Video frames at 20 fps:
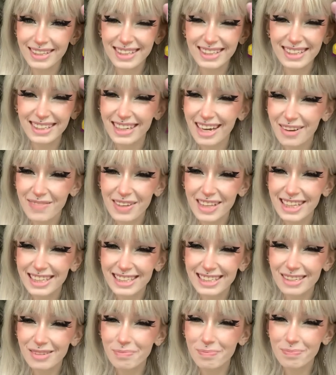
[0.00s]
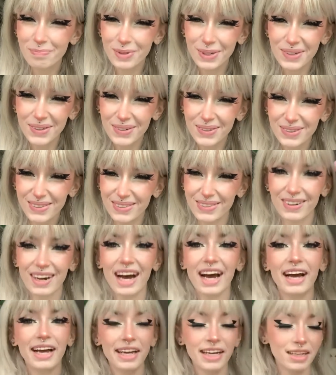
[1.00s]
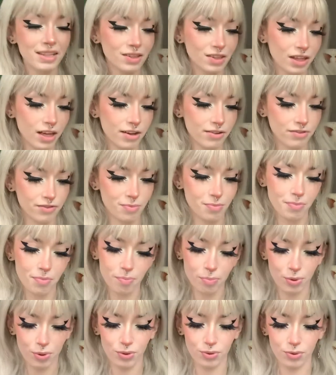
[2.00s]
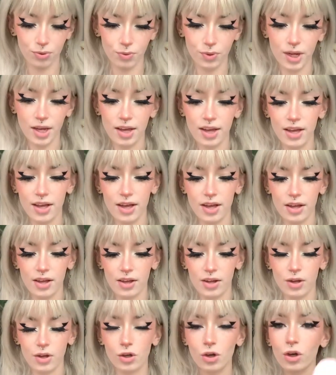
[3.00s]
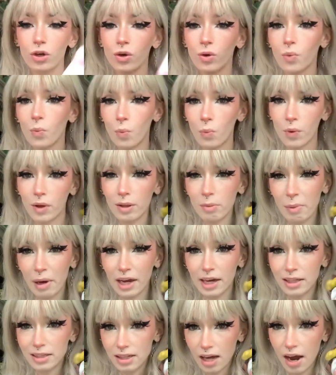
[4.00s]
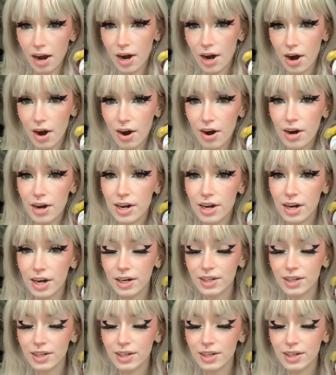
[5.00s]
She got me this little Boo. I love Boo with my entire heart.